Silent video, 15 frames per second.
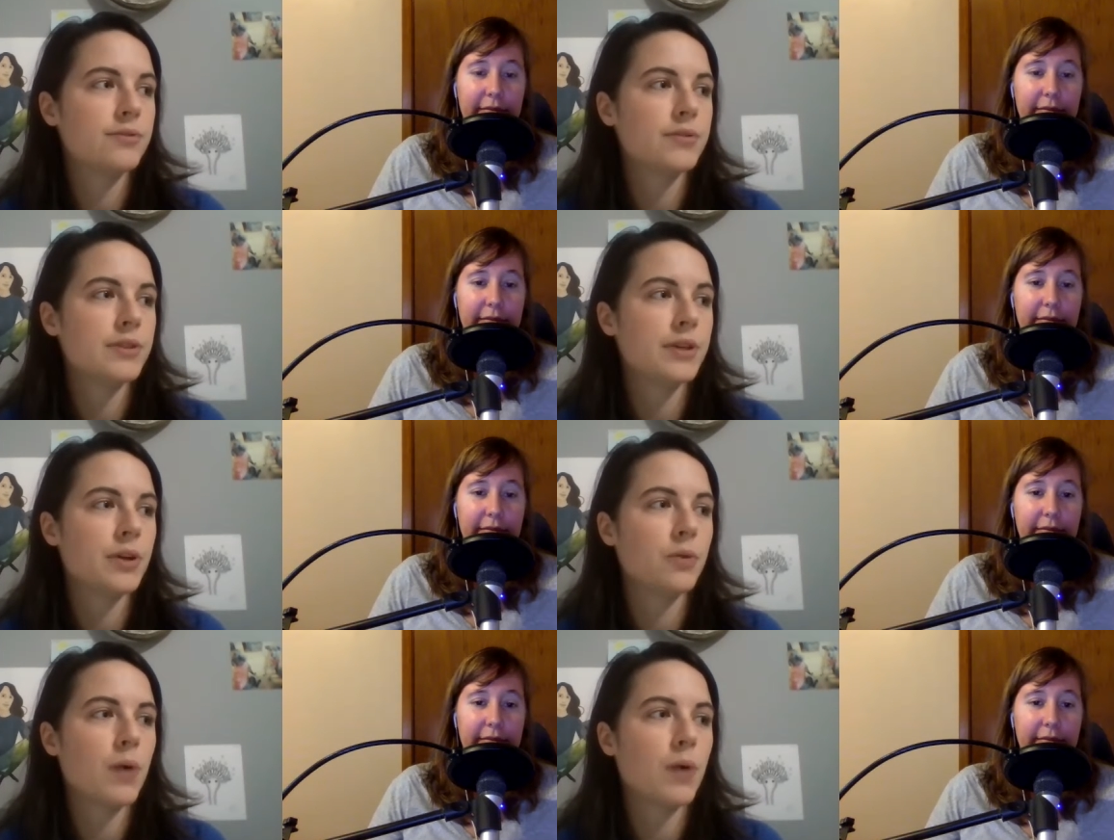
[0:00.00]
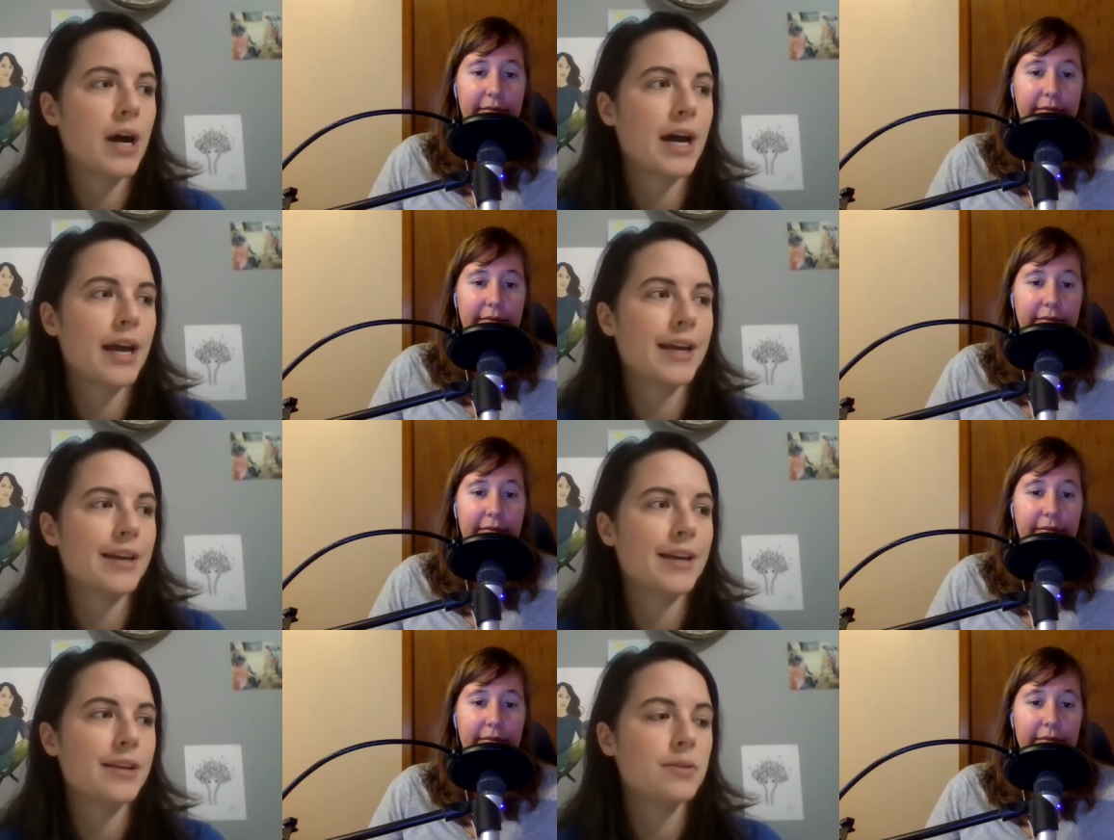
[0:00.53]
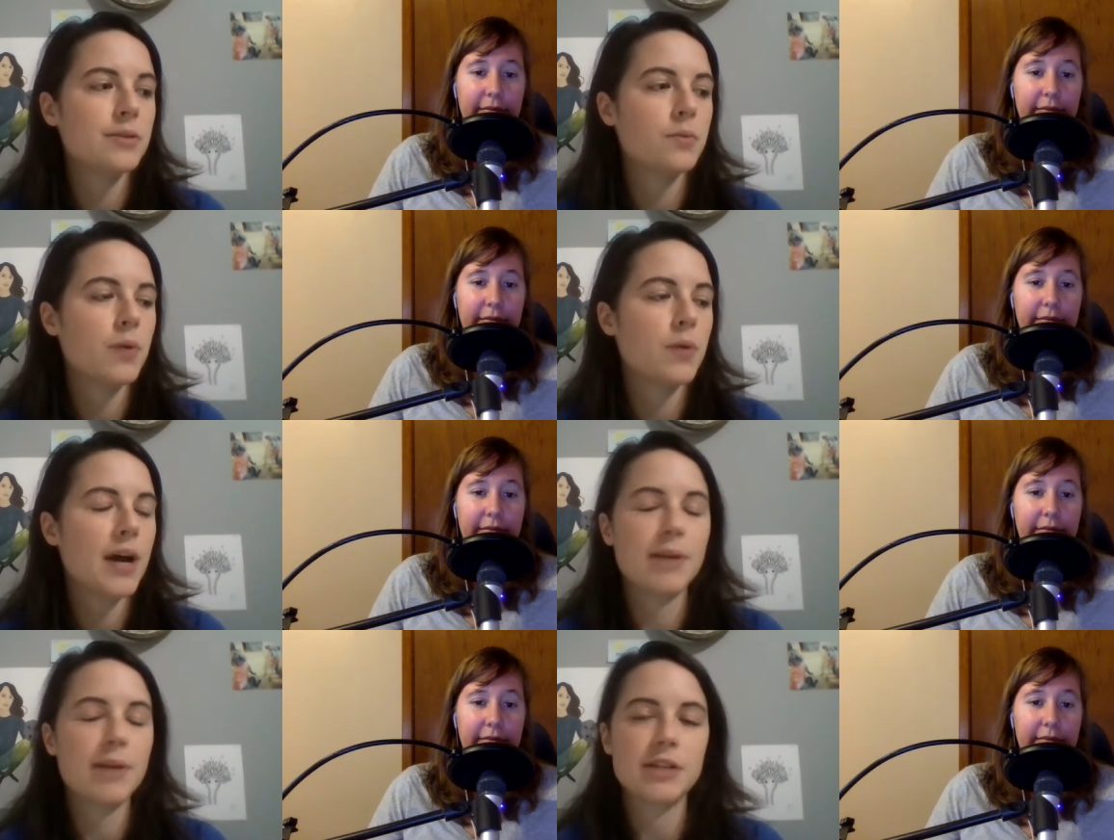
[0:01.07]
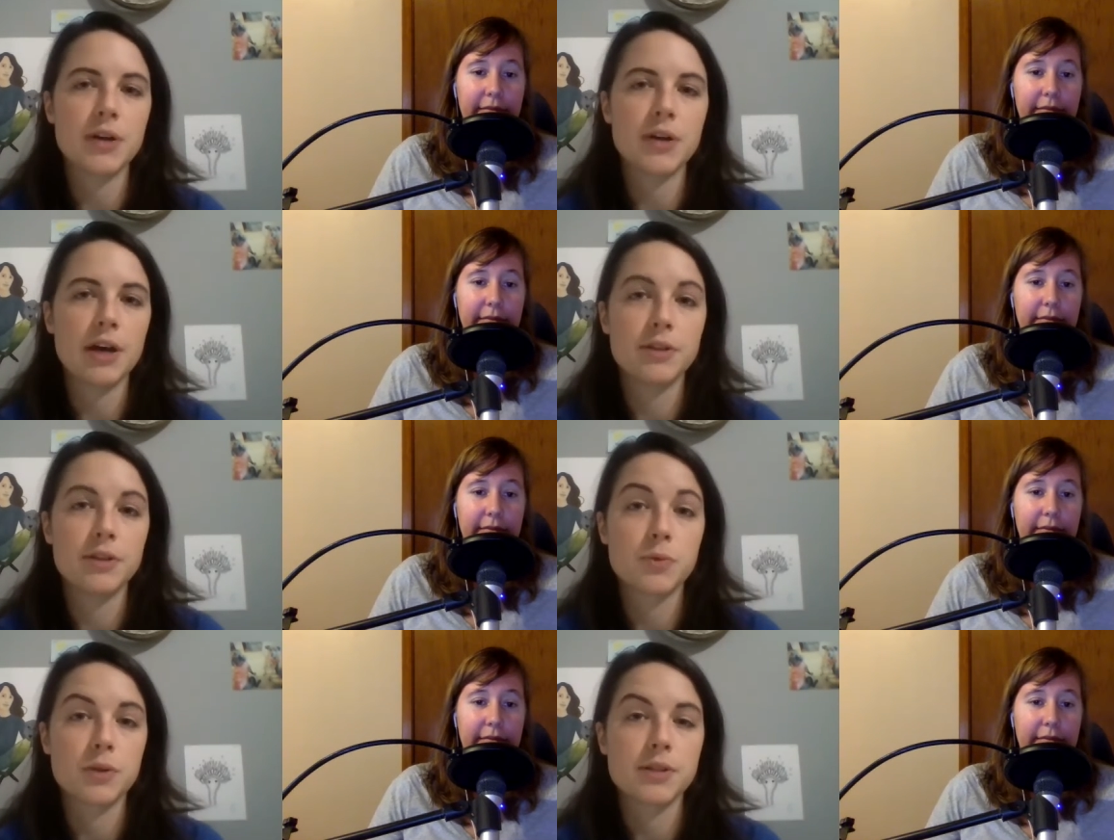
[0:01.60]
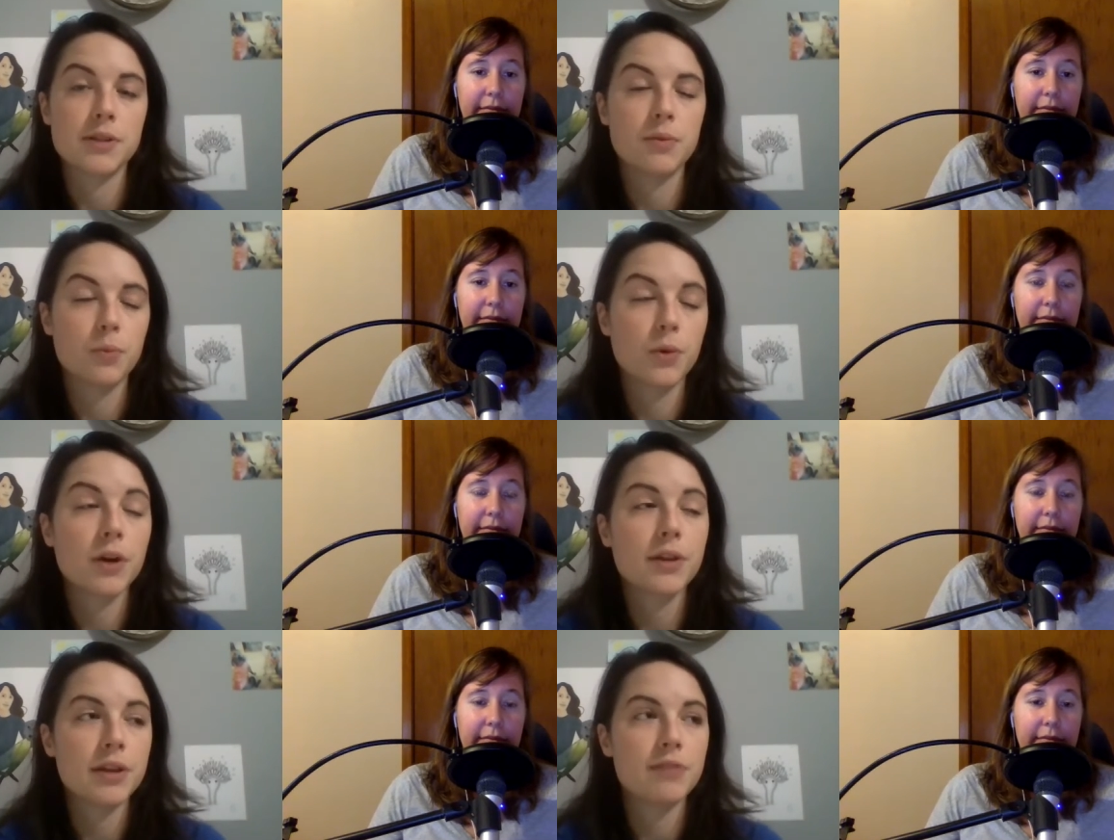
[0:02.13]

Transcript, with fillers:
Speaker 1: you know, why why mental health is worth worth